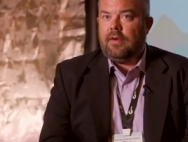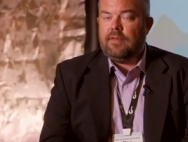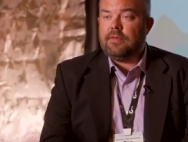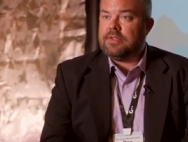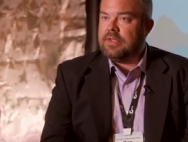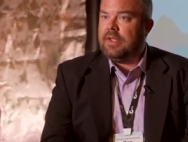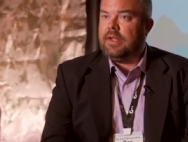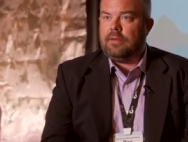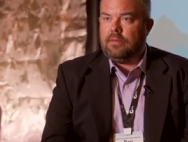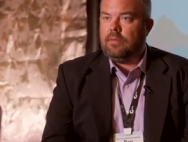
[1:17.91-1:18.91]
I've never
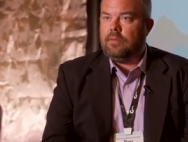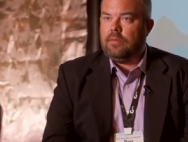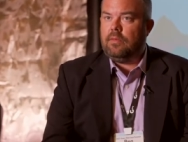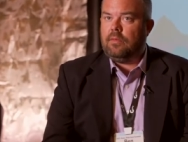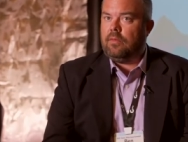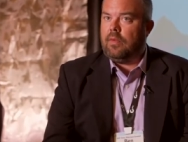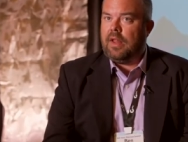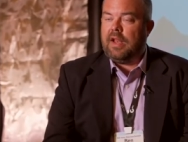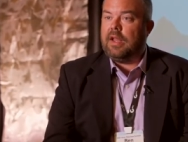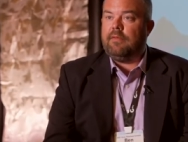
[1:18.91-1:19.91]
seen
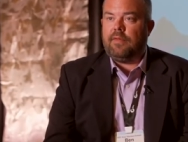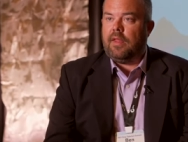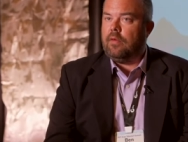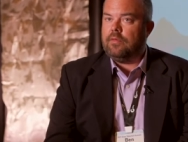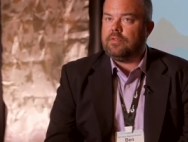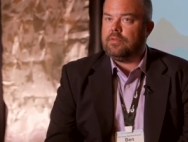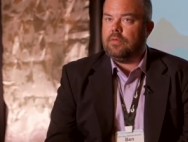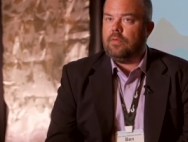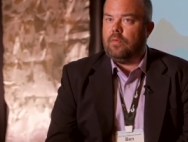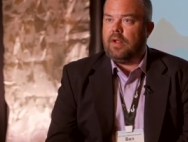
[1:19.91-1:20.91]
at any of those
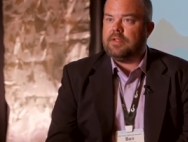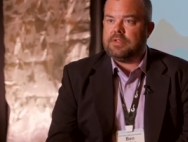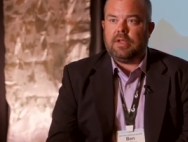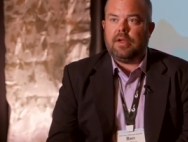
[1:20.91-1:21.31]
what I see